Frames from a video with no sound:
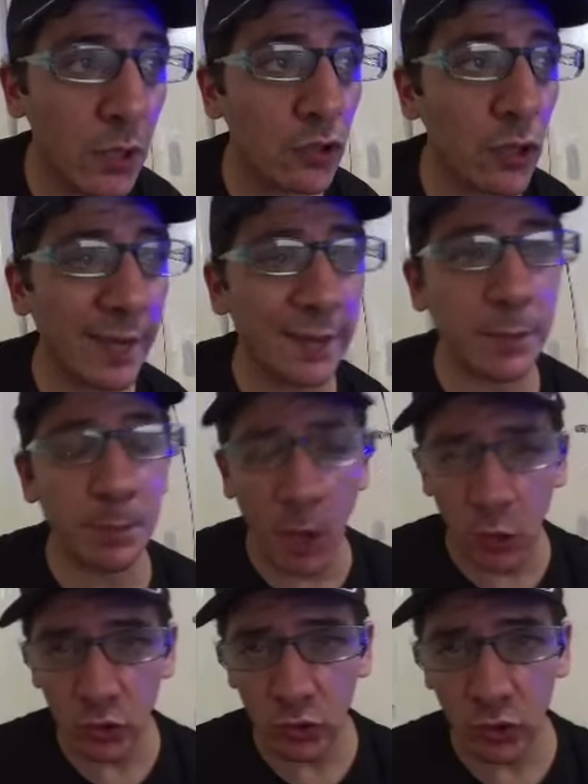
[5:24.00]
Cioè,
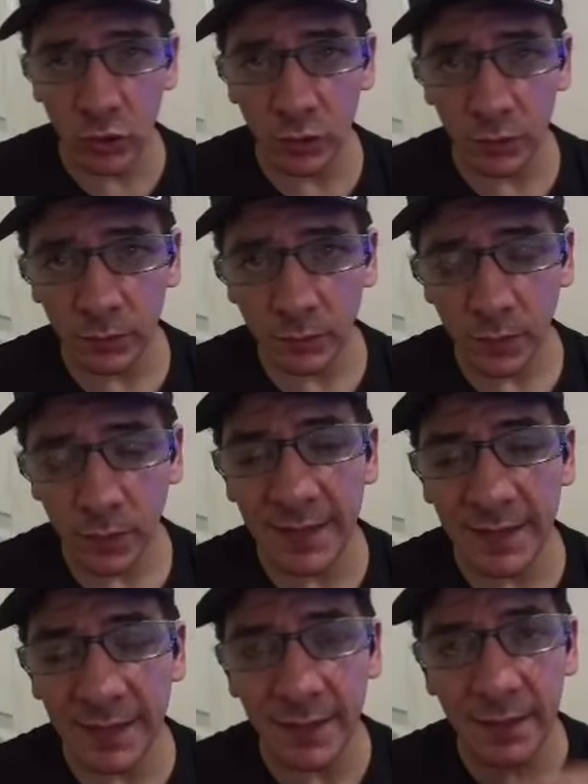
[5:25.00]
sponsor.
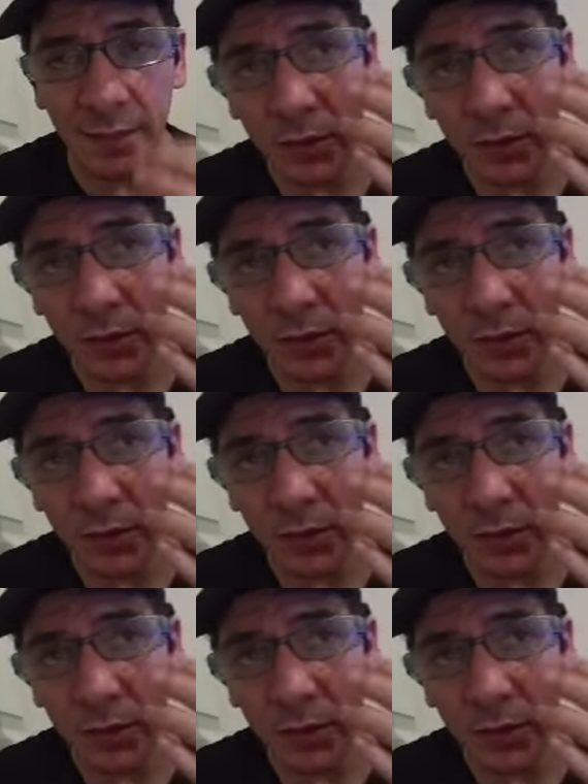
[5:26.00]
They